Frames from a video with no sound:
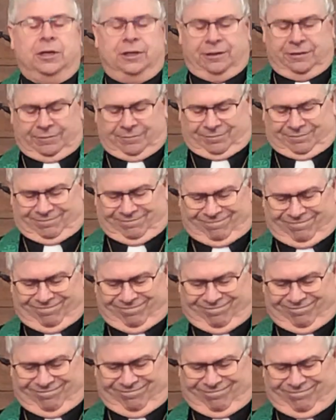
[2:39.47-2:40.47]

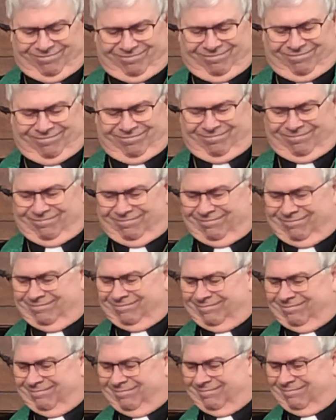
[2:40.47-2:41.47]

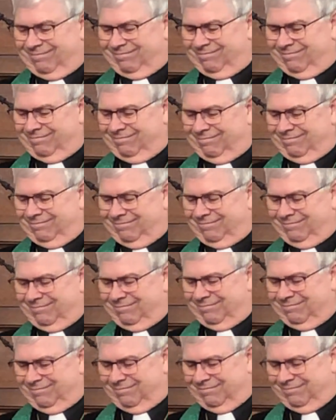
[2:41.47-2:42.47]

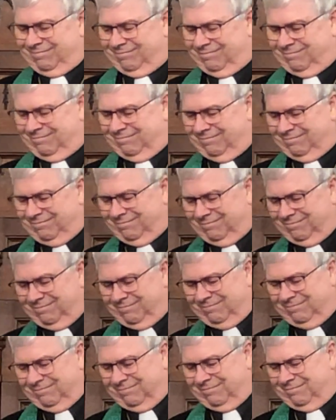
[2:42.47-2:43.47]

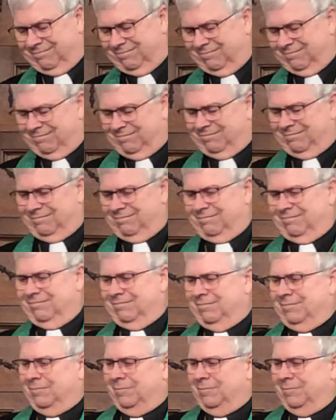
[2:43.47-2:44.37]
(silence)